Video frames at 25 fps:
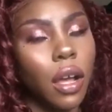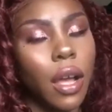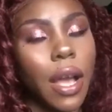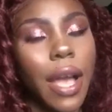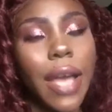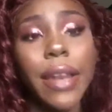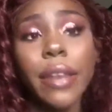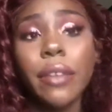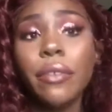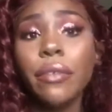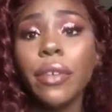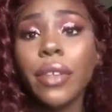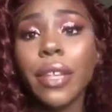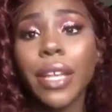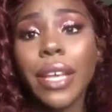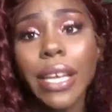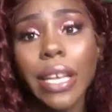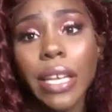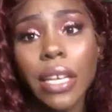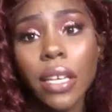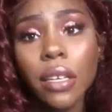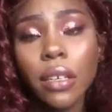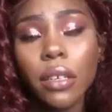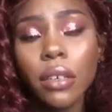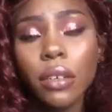I didn't feel
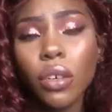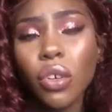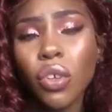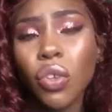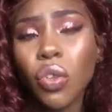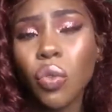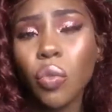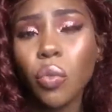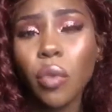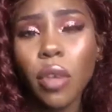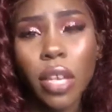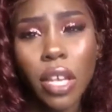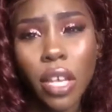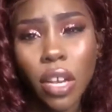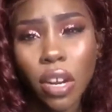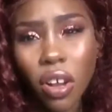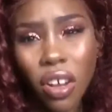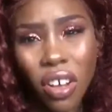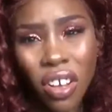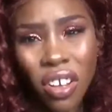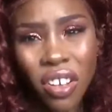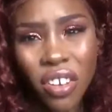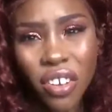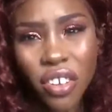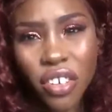like gluing it
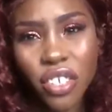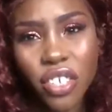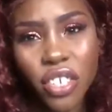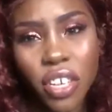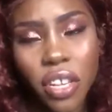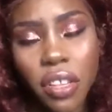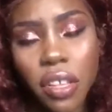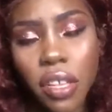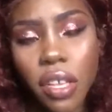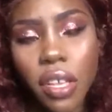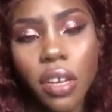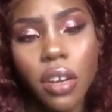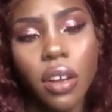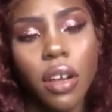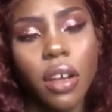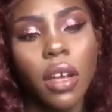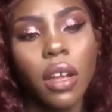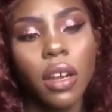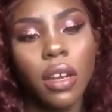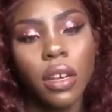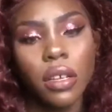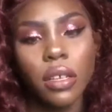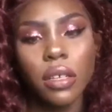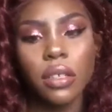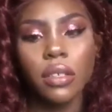on or gelling it
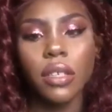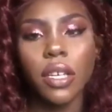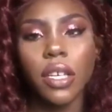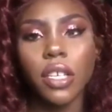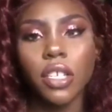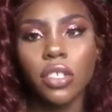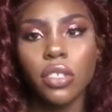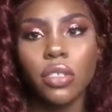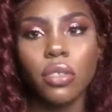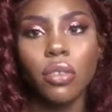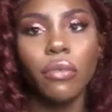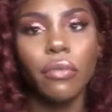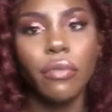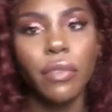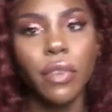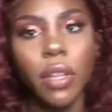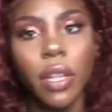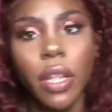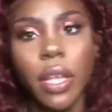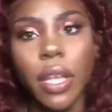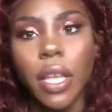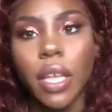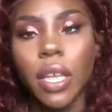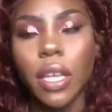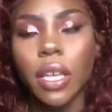on because I just don't feel
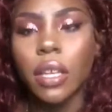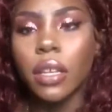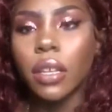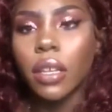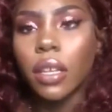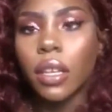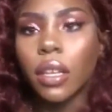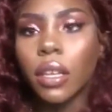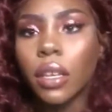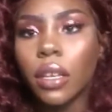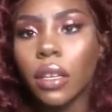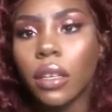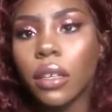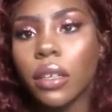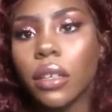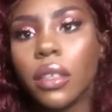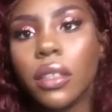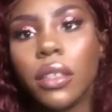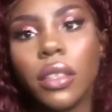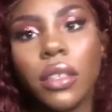like it. Like,